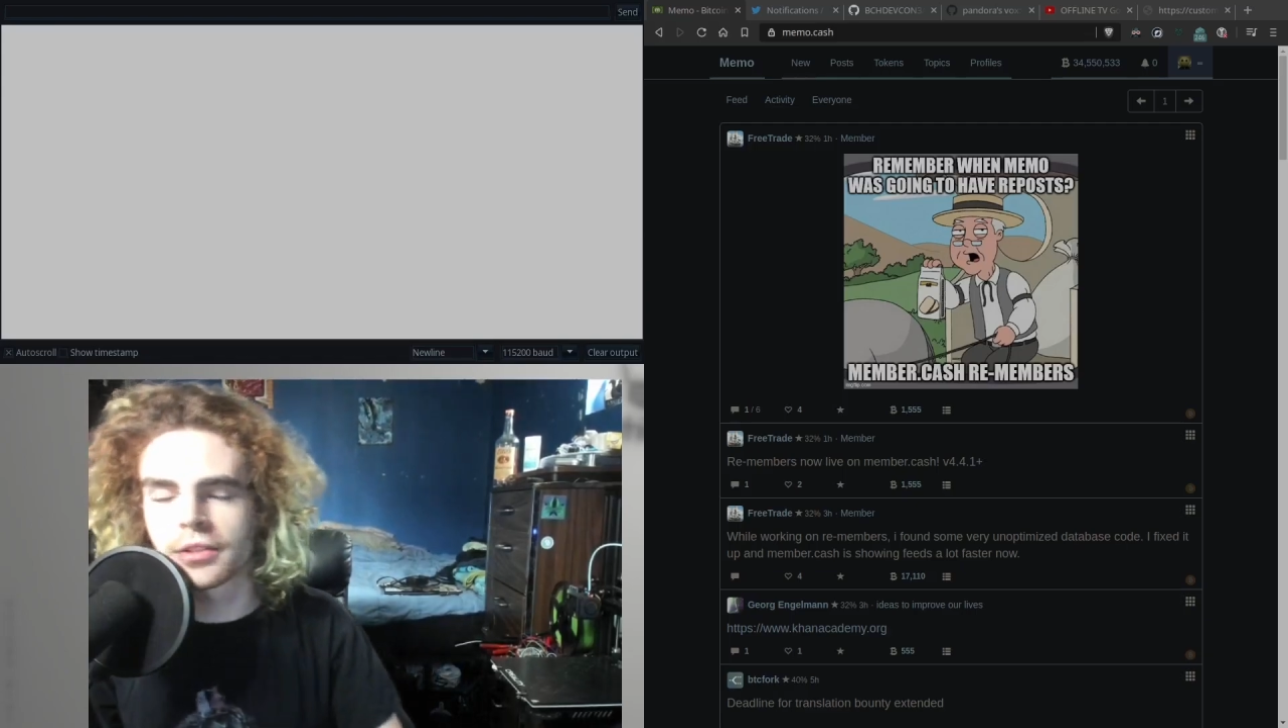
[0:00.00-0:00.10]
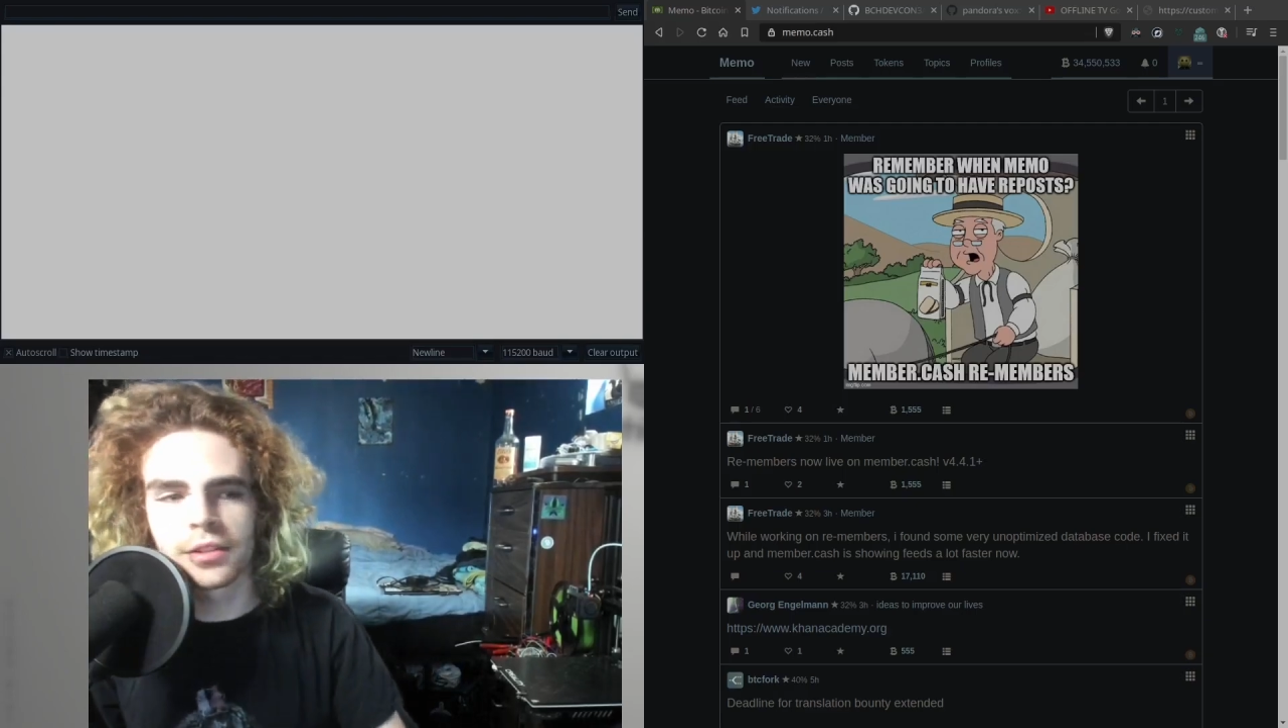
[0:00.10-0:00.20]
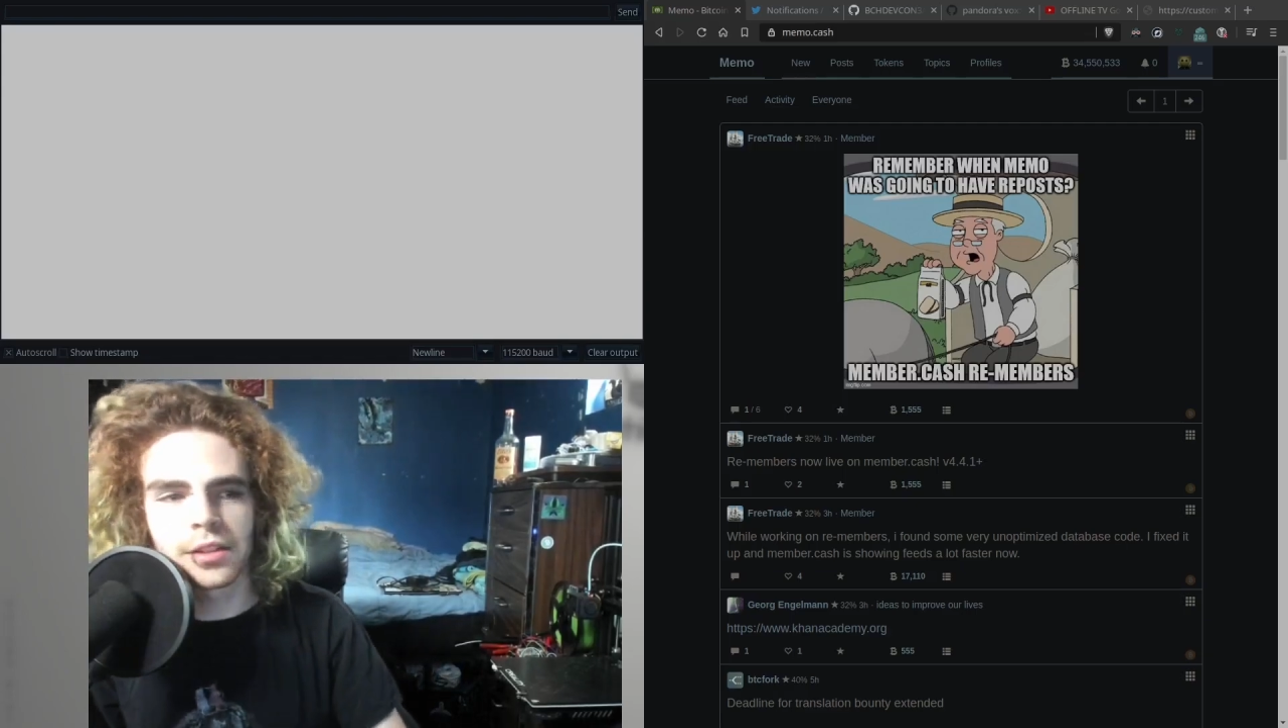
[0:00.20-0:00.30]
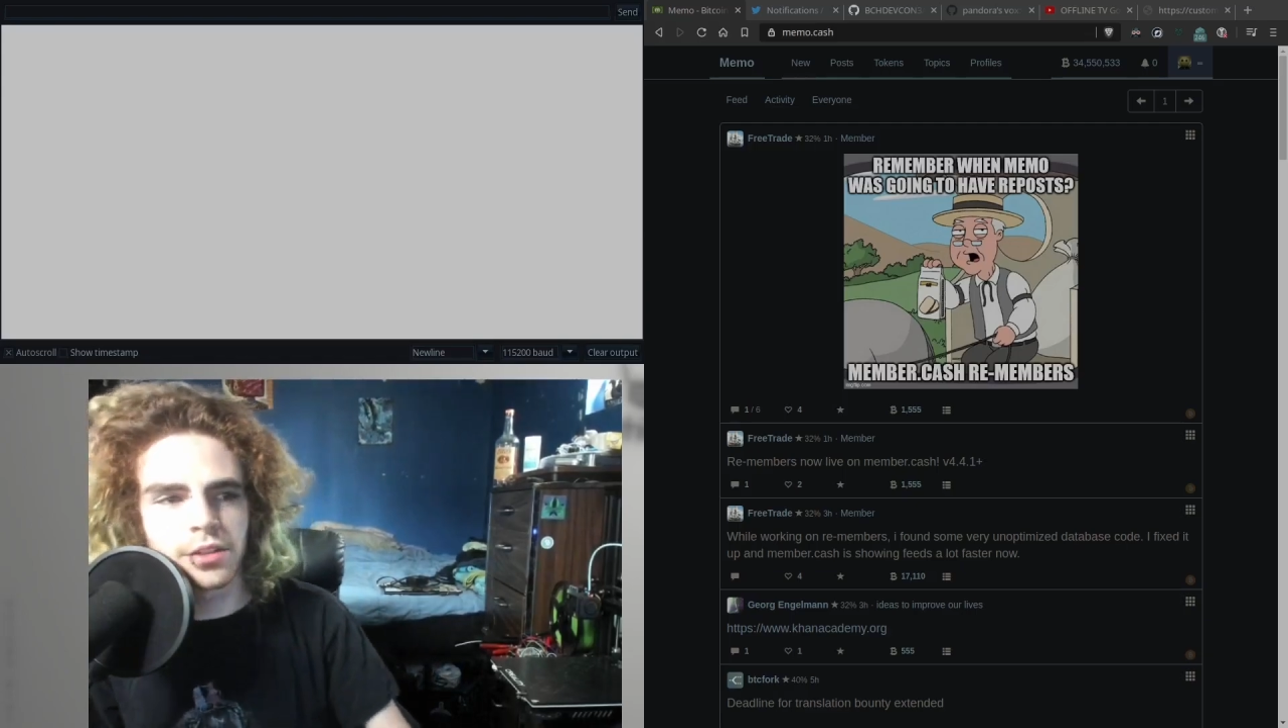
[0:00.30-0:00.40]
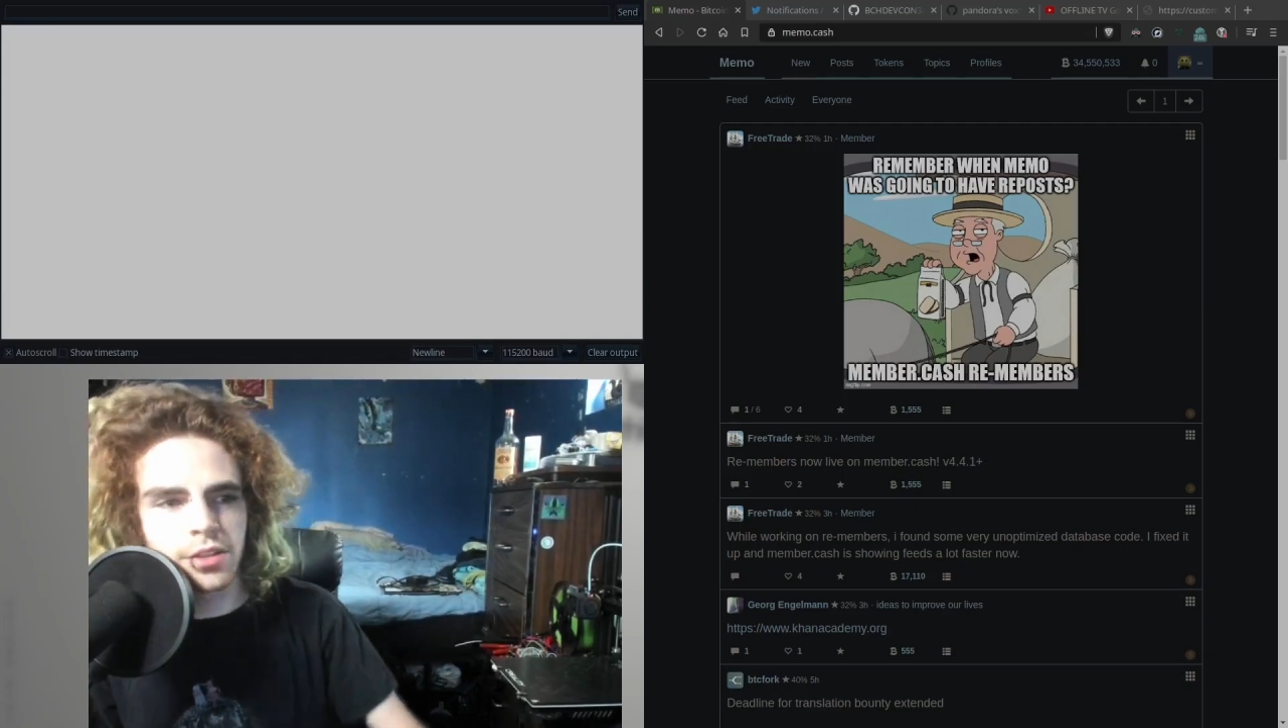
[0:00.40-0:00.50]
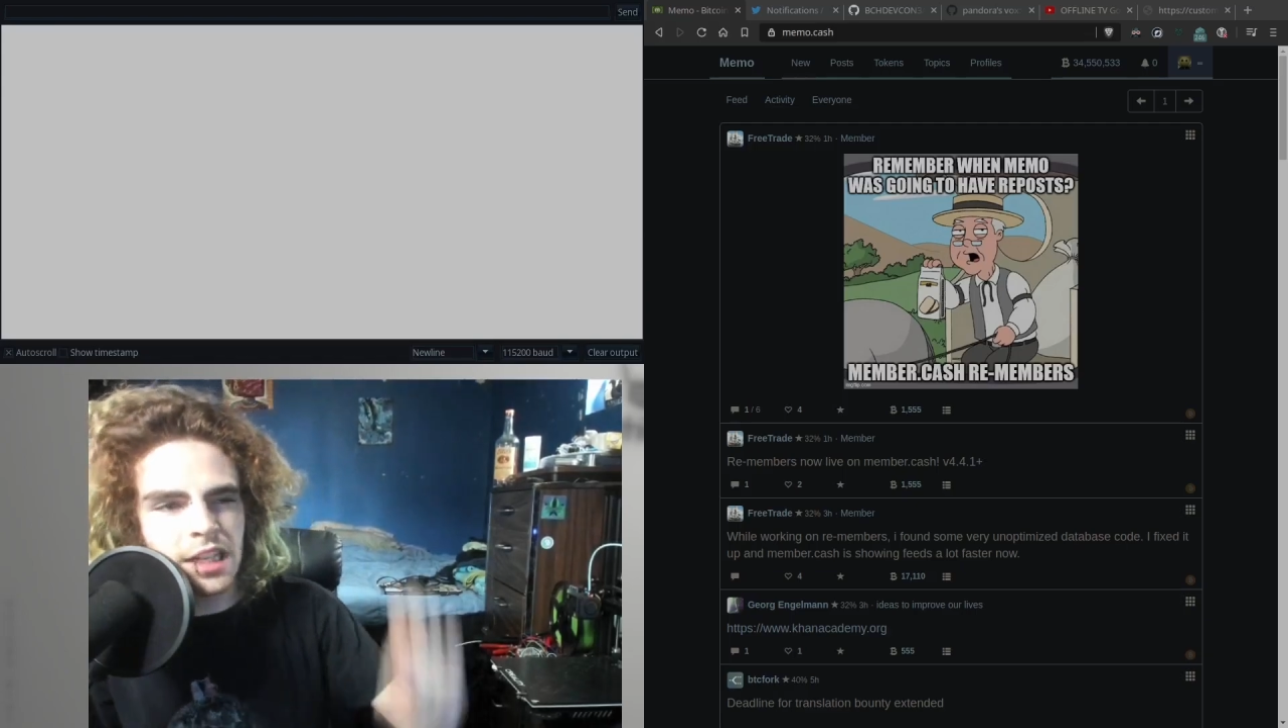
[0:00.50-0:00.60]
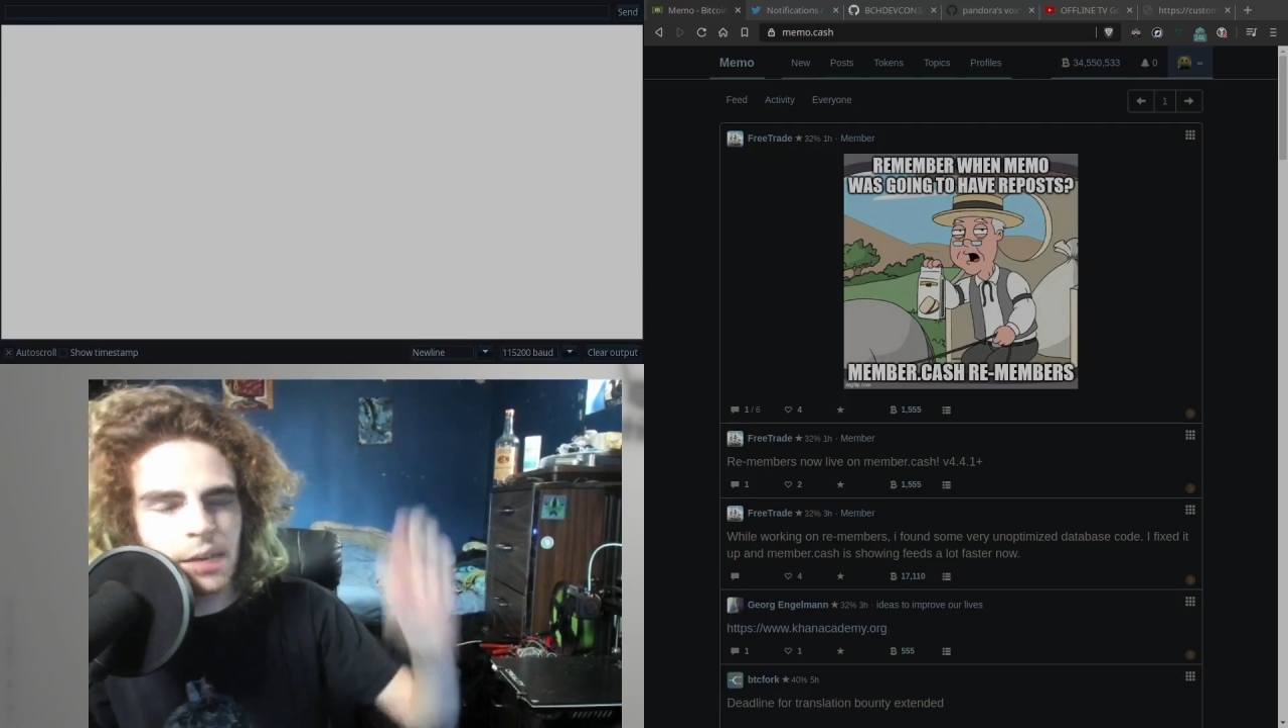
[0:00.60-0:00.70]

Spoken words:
It's gonna